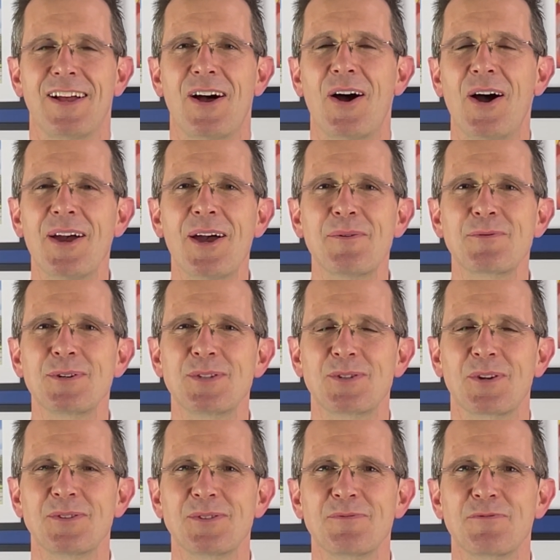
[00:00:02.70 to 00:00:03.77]
Hi, I'm Chris
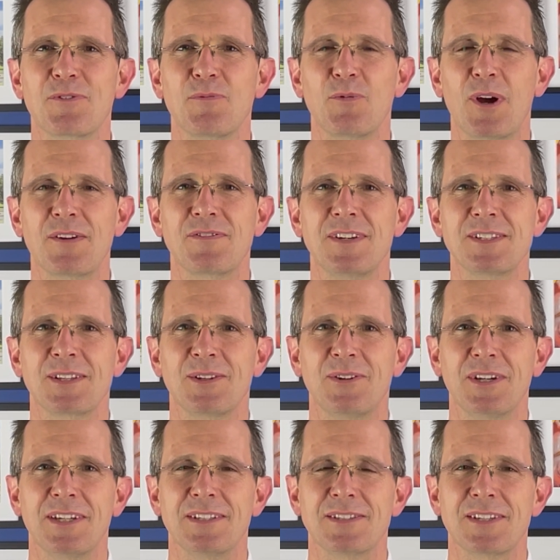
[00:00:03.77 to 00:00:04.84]
Johnson from Work Visa
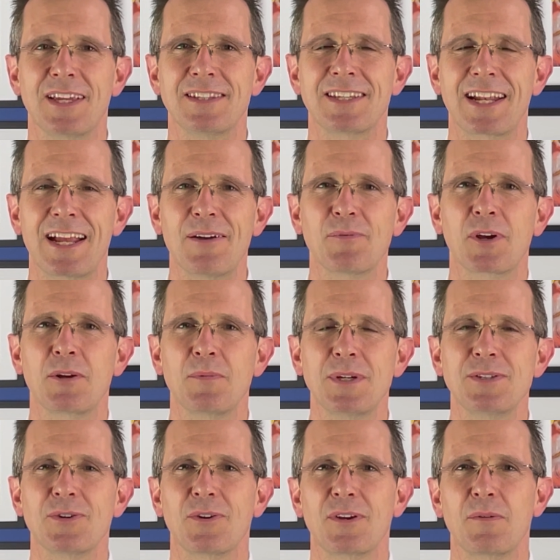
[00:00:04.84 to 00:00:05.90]
Lawyers, and today I'm going to be
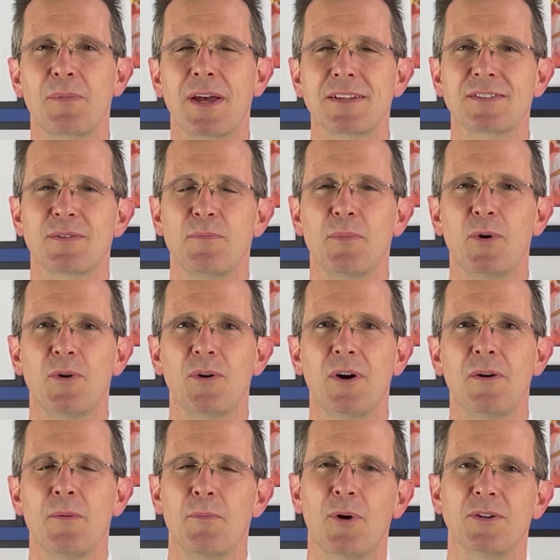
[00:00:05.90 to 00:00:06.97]
talking about some more
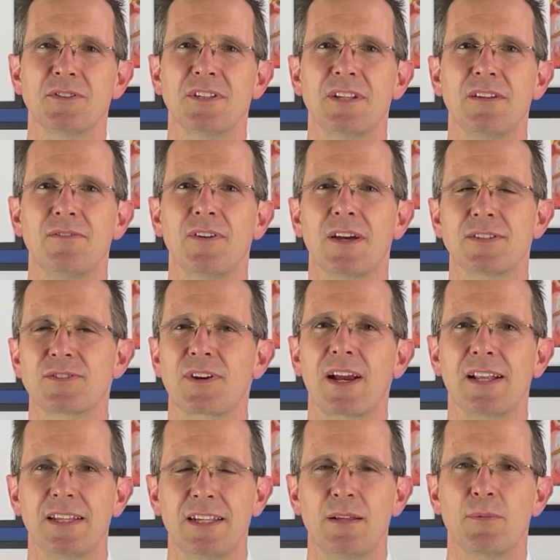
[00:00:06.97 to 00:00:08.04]
positive
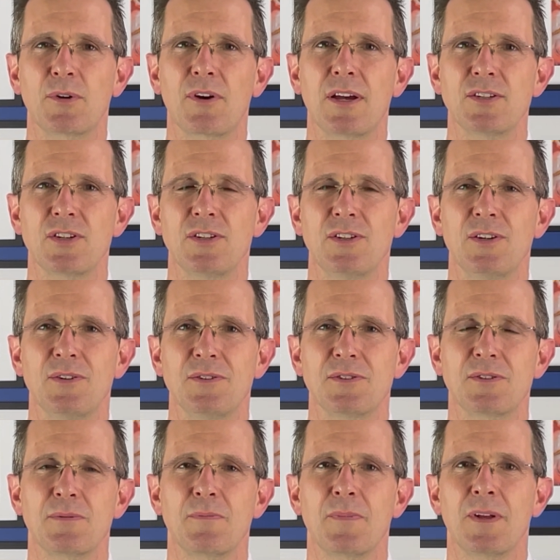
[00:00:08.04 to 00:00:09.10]
Australian immigration
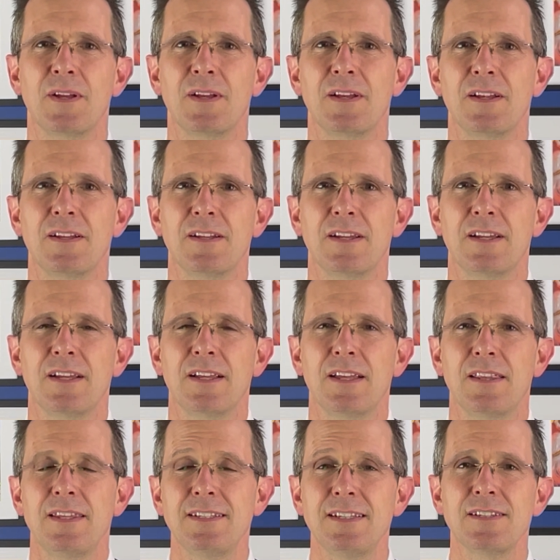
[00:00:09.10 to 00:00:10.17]
news.
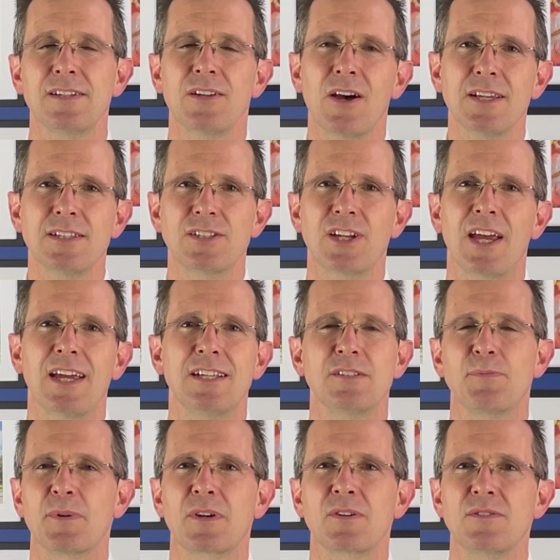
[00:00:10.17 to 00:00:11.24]
This is a nice
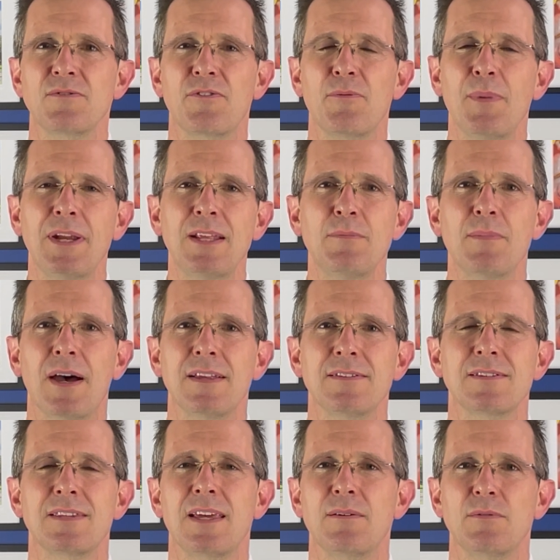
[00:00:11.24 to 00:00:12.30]
change because for many
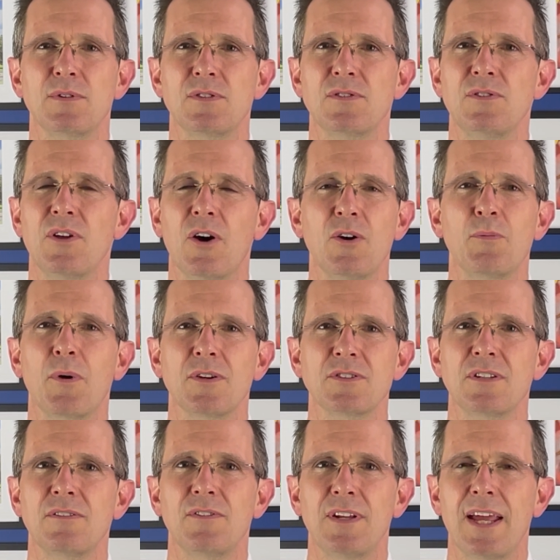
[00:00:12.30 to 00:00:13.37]
months there was no
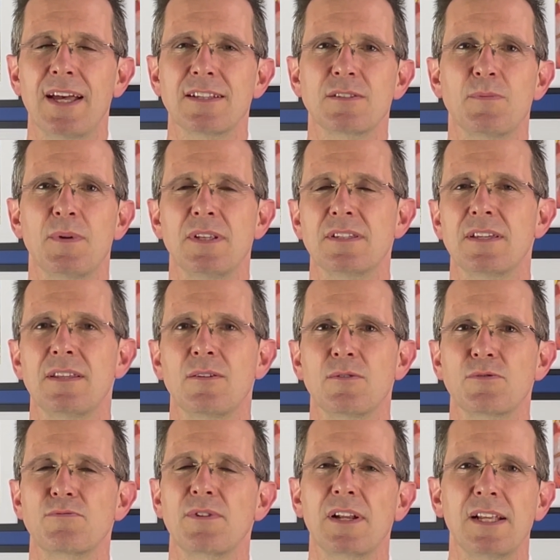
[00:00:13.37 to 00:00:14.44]
positive announcements and there
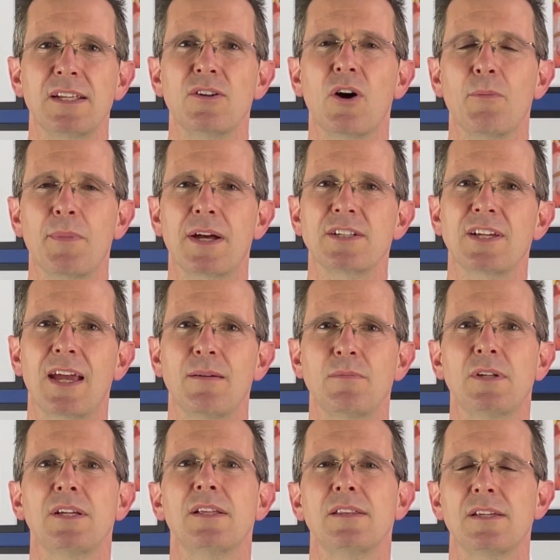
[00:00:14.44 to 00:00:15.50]
was really not much
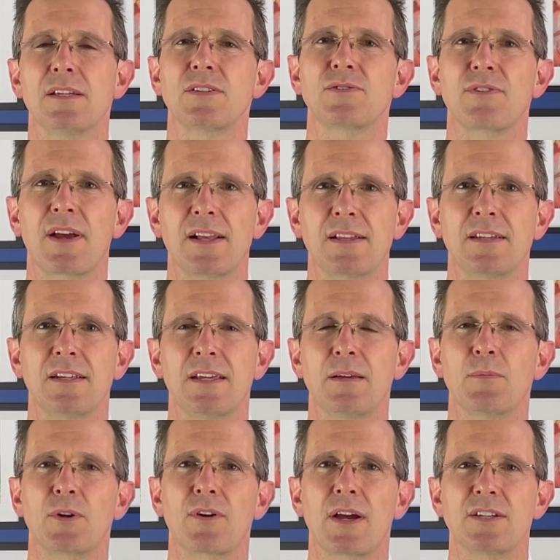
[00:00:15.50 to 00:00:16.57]
happening in the Australian
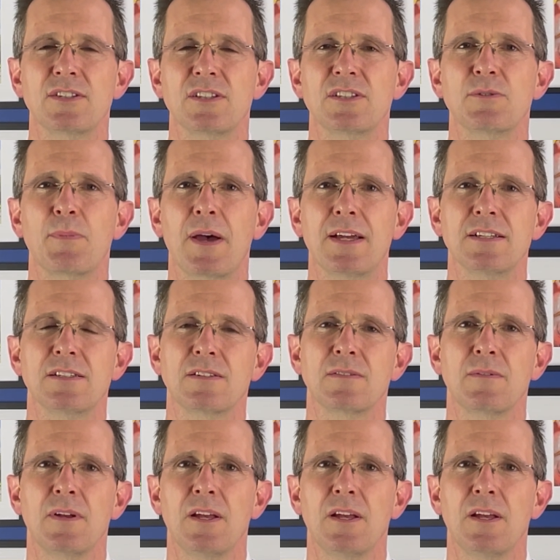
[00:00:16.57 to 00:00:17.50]
immigration space.